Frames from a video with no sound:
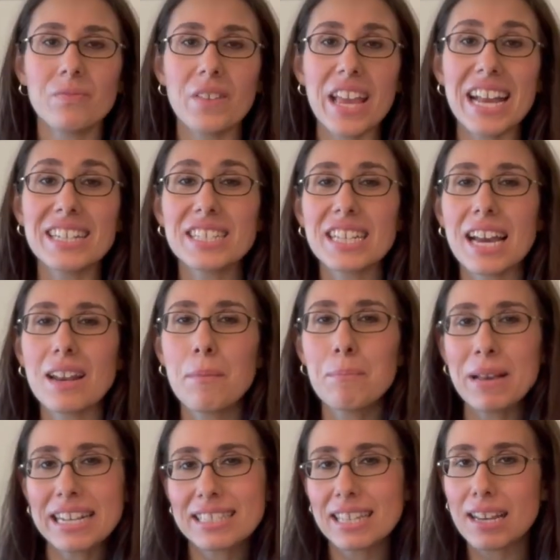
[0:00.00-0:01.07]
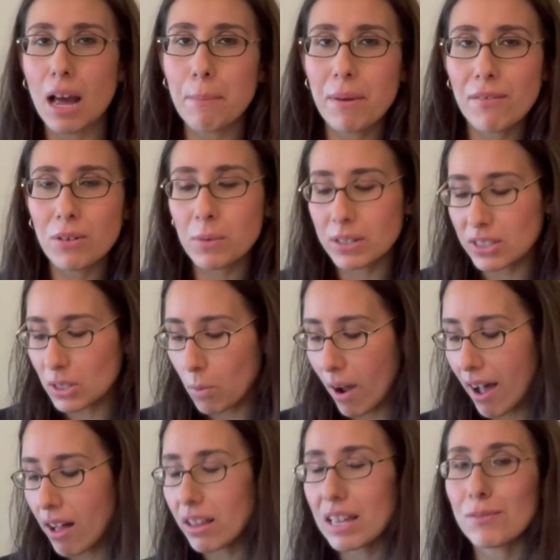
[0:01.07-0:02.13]
And to kind of mix it up every once in a
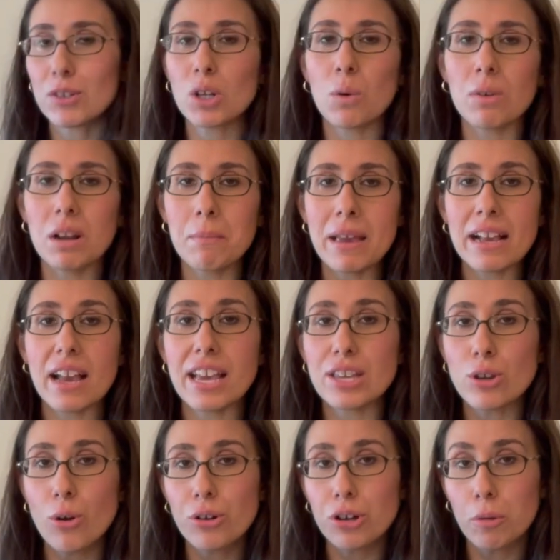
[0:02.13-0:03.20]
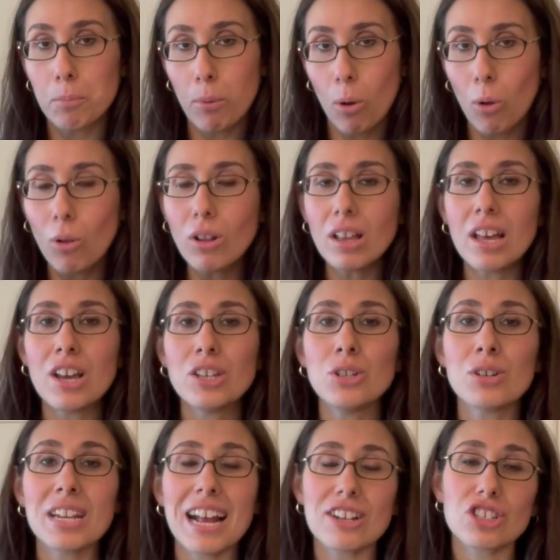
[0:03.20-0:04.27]
while, if you don't want to make a yogurt bowl, you
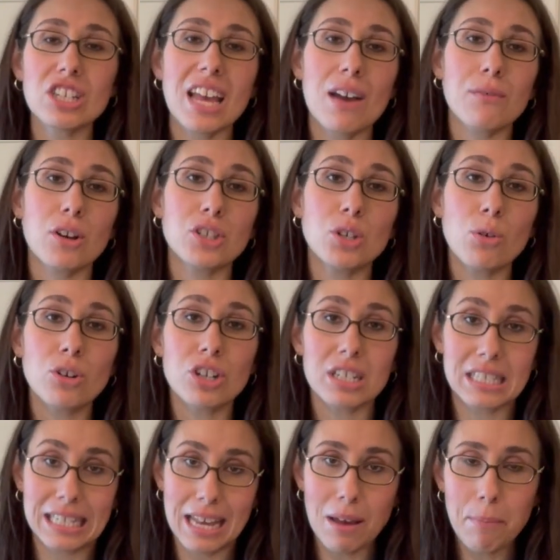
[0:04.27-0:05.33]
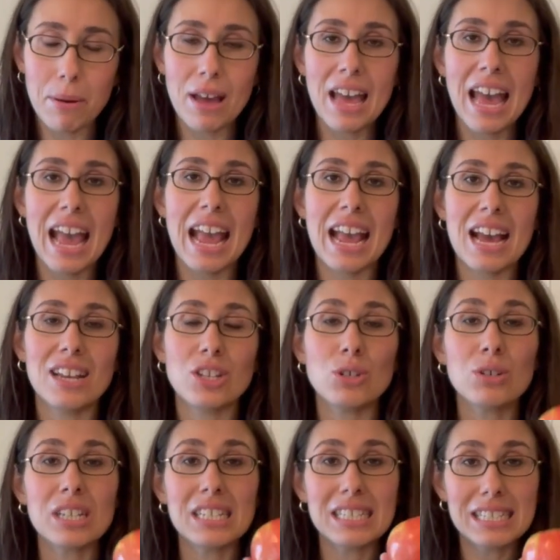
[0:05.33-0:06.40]
can actually have a yogurt dip, and you
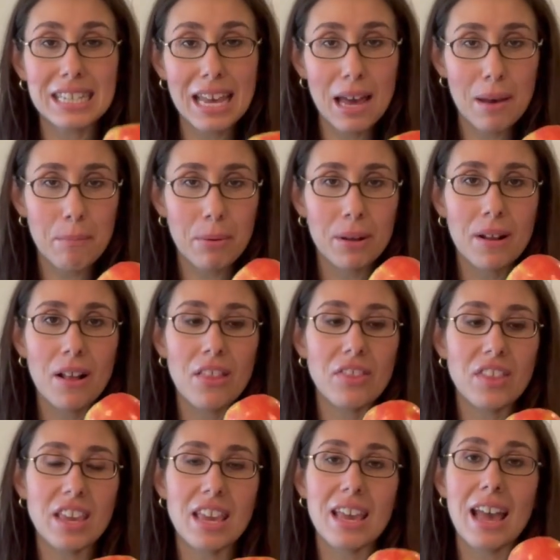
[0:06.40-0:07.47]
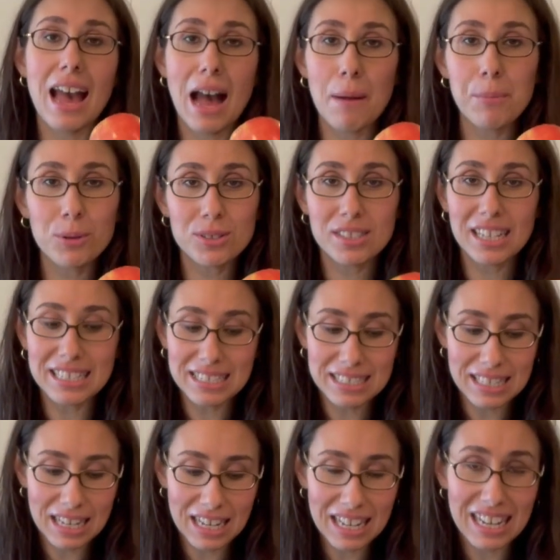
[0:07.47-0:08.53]
can dip the apple slices
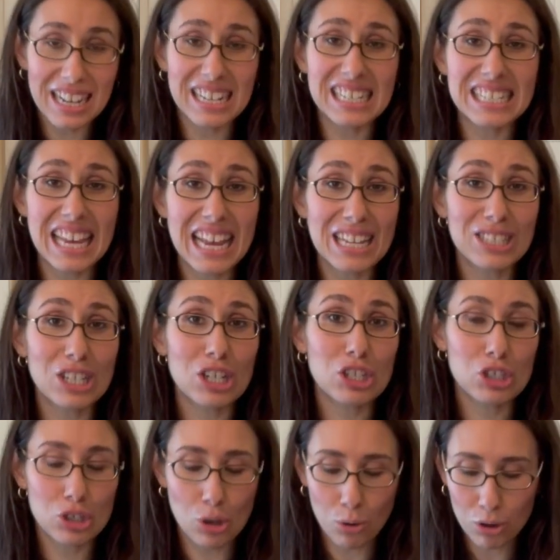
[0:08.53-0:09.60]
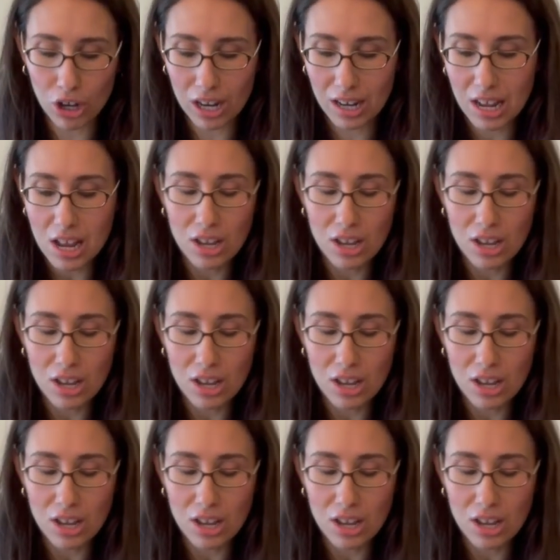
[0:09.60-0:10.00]
in it, and it tastes so good.